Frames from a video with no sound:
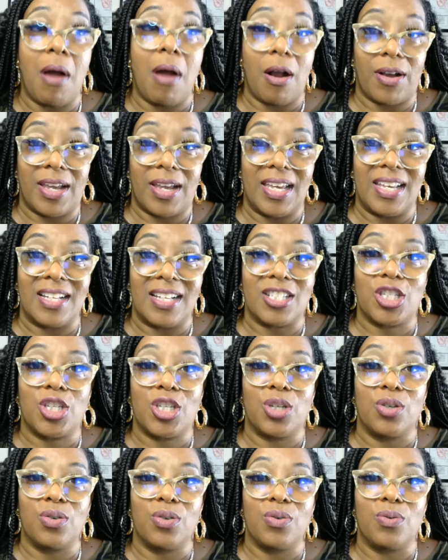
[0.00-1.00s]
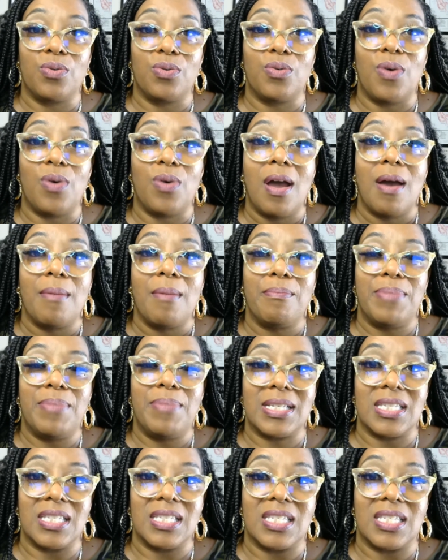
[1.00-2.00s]
market to
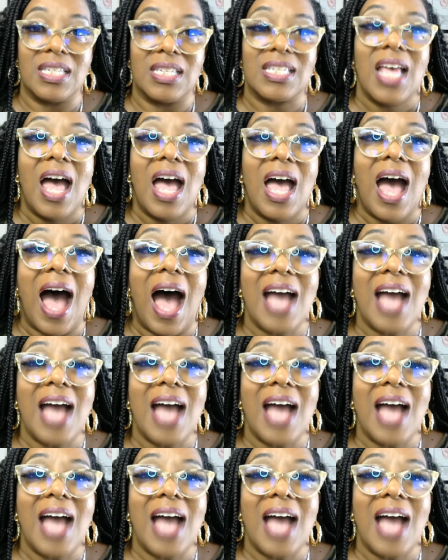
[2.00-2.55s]
businesses.